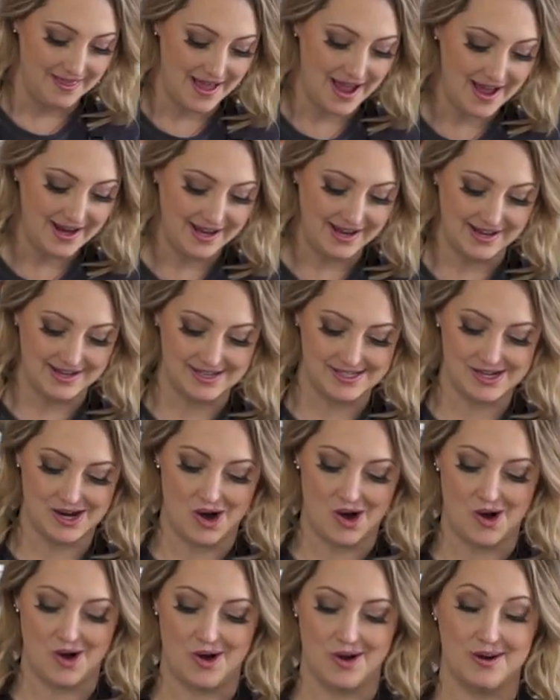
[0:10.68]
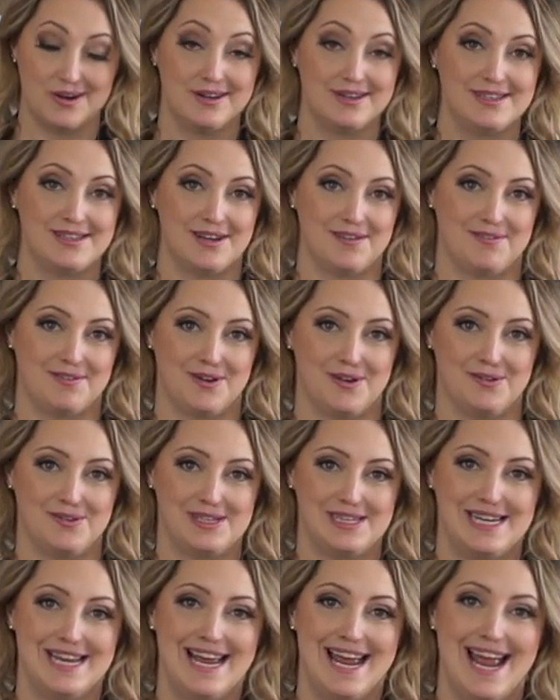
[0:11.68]
that is our Tuff
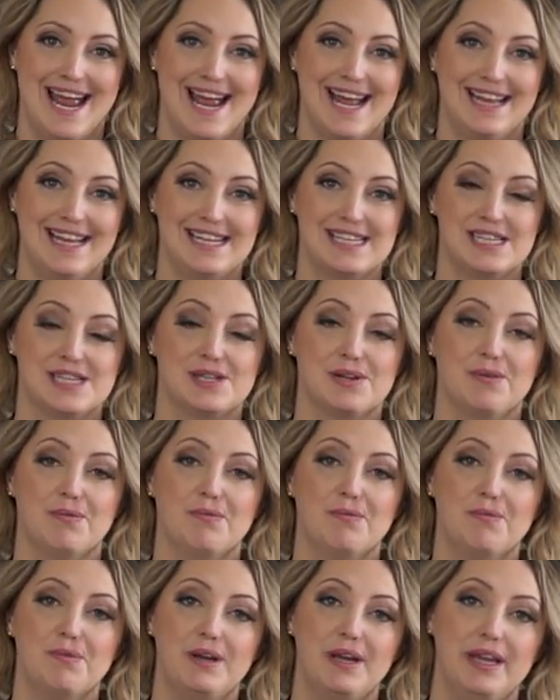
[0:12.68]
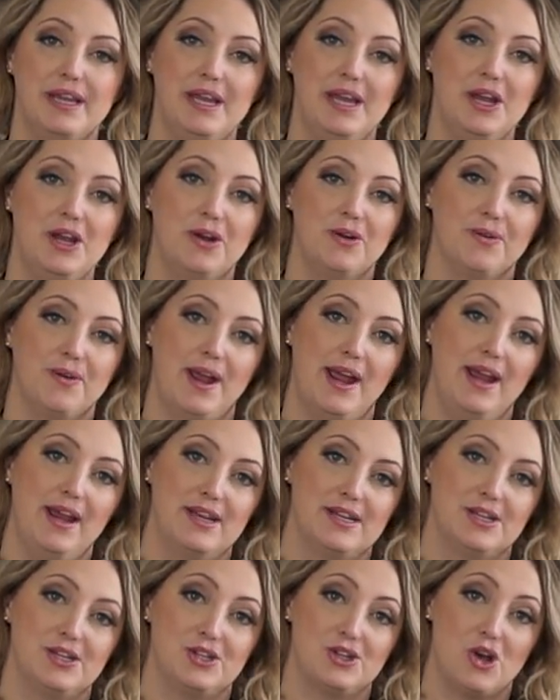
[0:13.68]
Coat. And this is a really
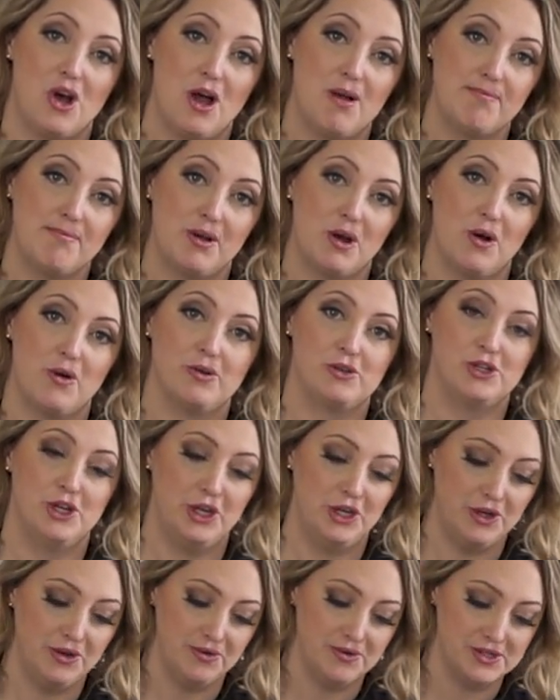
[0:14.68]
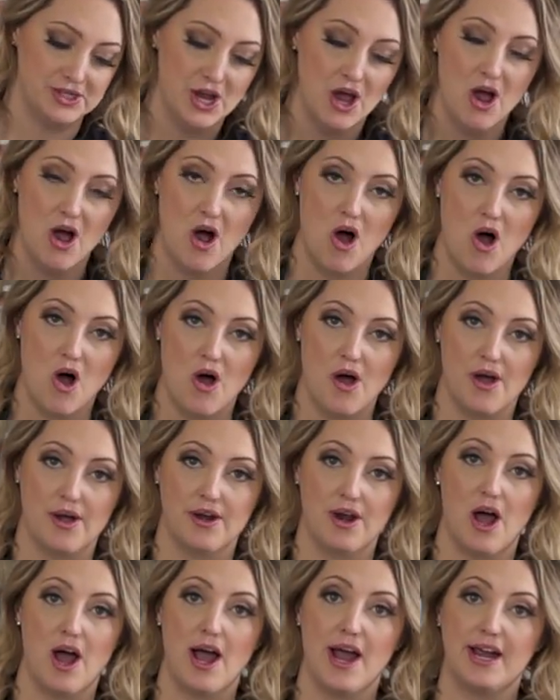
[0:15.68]
great top coat to use
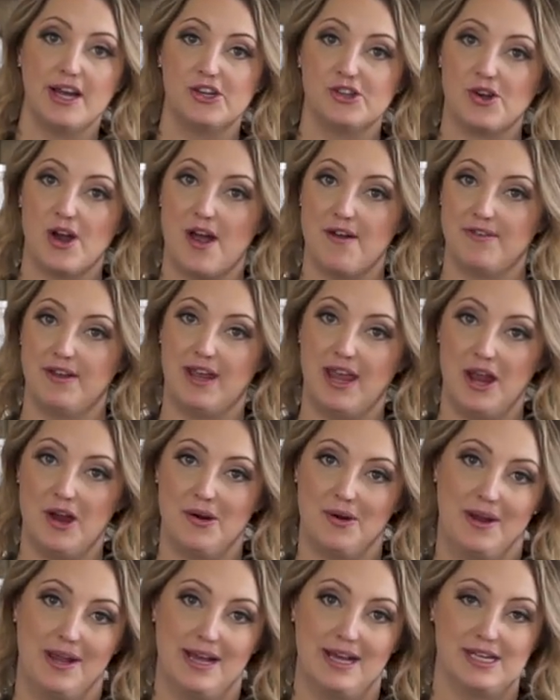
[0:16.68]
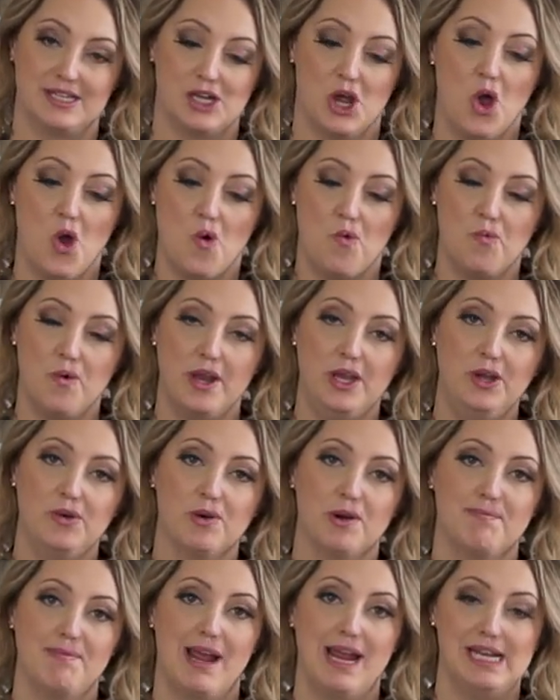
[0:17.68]
on high traffic areas when you
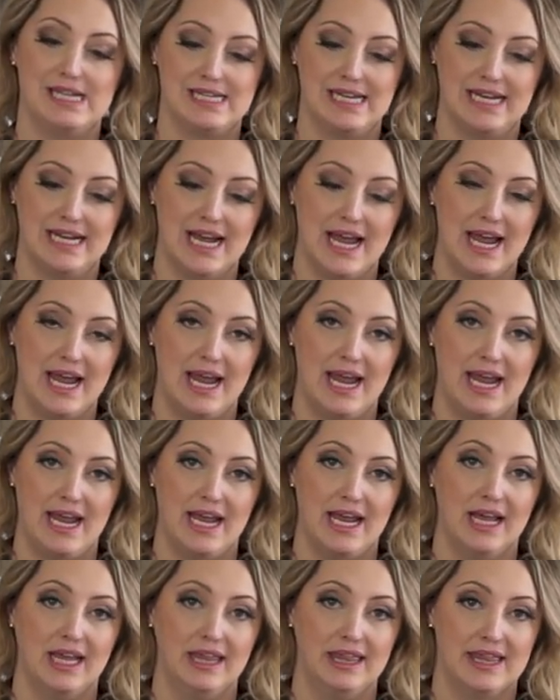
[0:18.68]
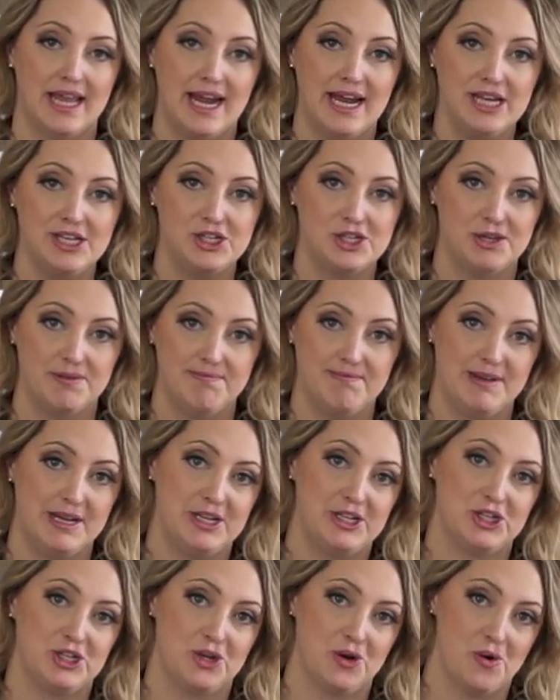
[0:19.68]
are painting a light to
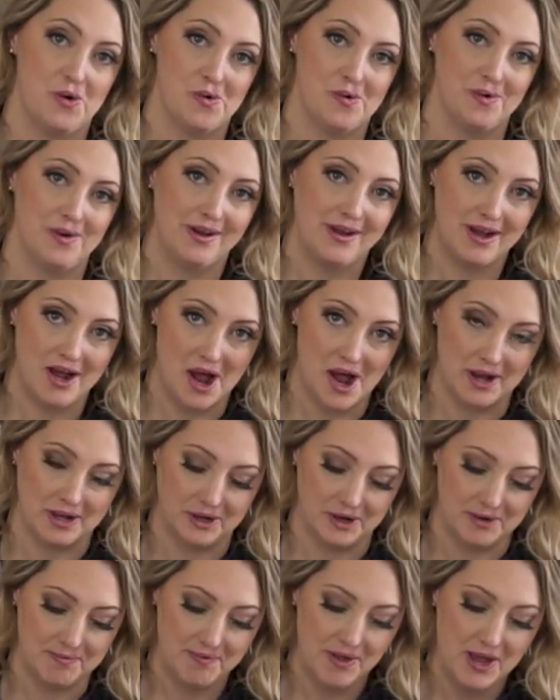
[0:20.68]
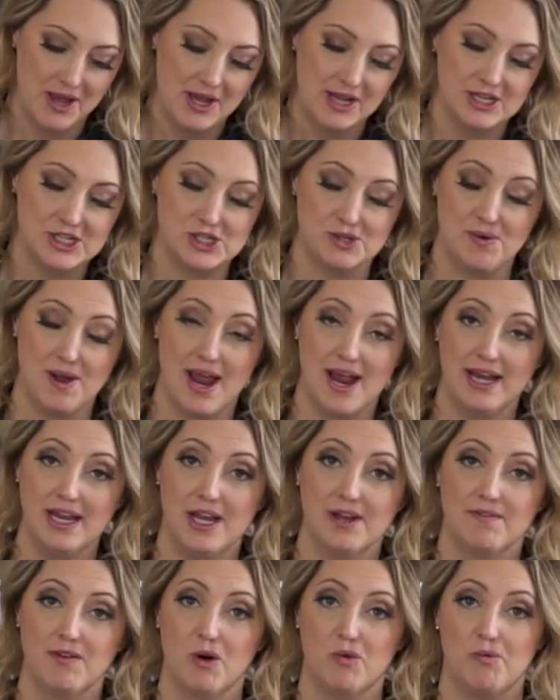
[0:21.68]
mid-tone color. So
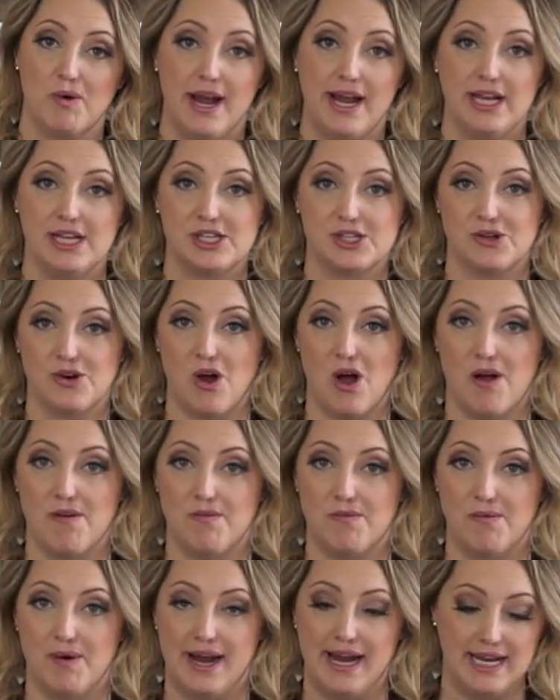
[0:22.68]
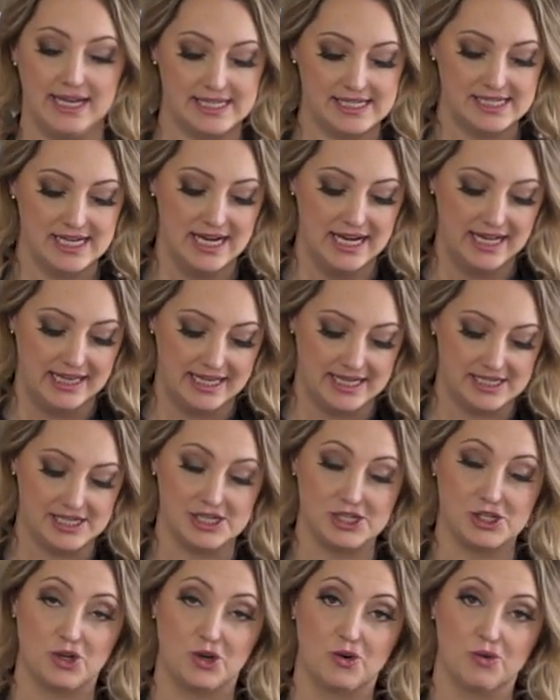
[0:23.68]
any of our whites or off-whites, this
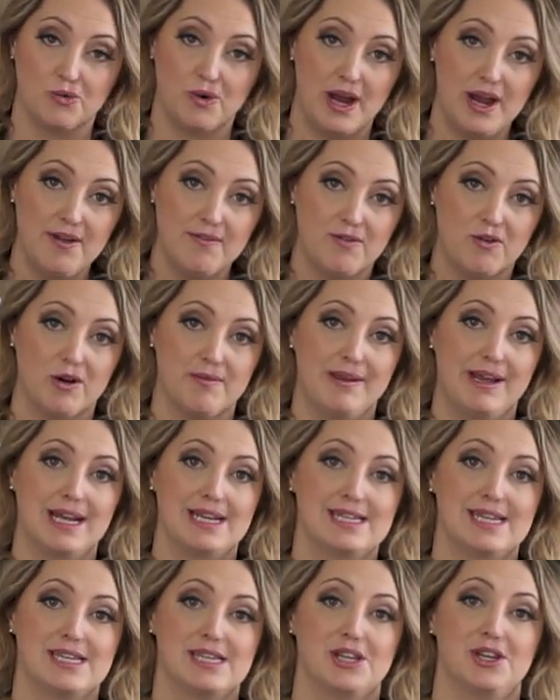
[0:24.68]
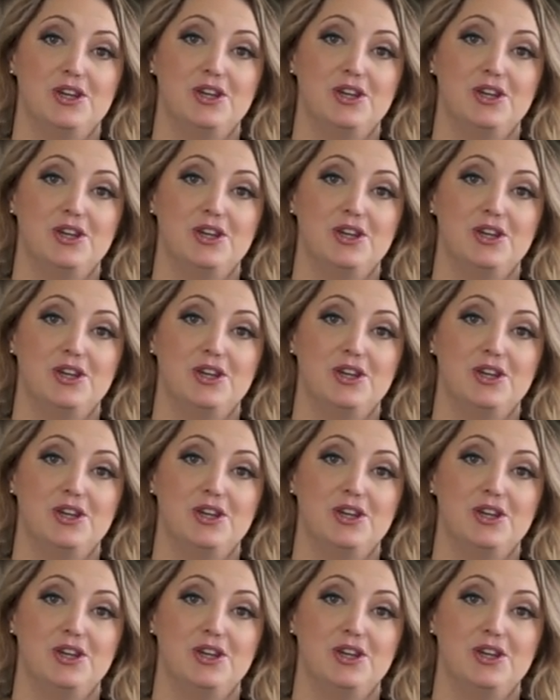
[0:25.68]
is great for because it's a